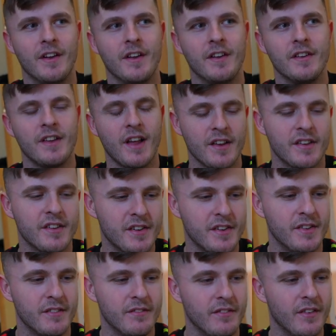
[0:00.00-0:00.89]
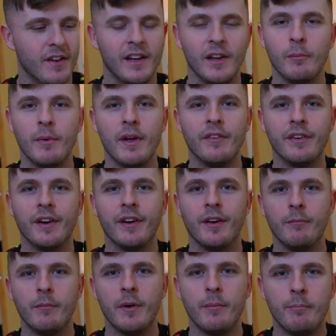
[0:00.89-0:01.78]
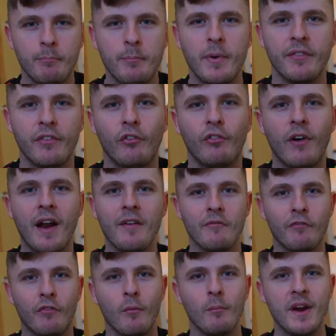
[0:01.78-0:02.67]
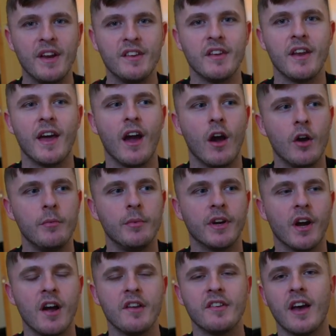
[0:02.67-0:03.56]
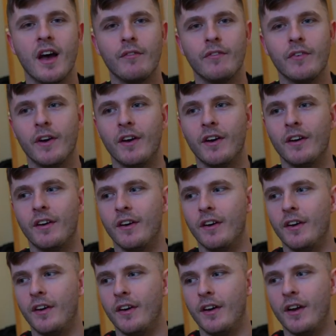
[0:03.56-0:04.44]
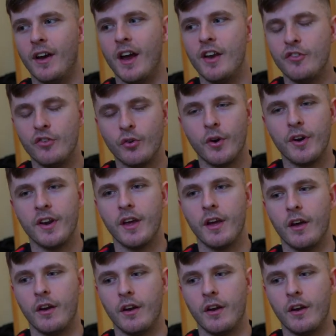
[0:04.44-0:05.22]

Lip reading: So that's a little bit of a rant from me today. I hope you guys have enjoyed it,